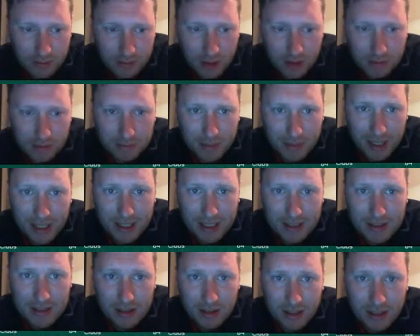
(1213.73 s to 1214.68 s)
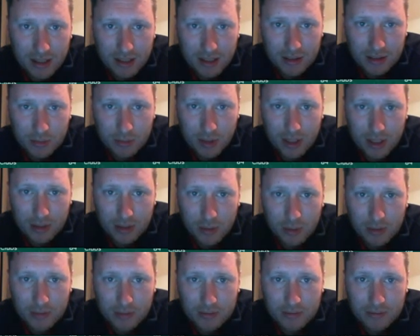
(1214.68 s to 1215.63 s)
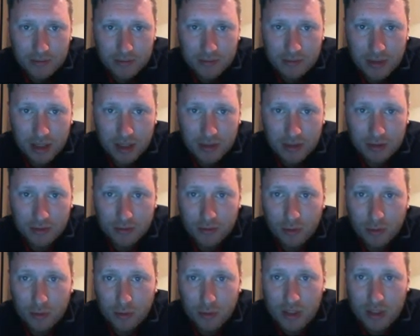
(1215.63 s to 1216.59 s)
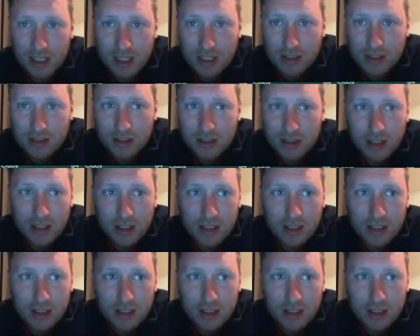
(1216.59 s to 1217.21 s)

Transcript: Michael McIntyre as well, valued at 14,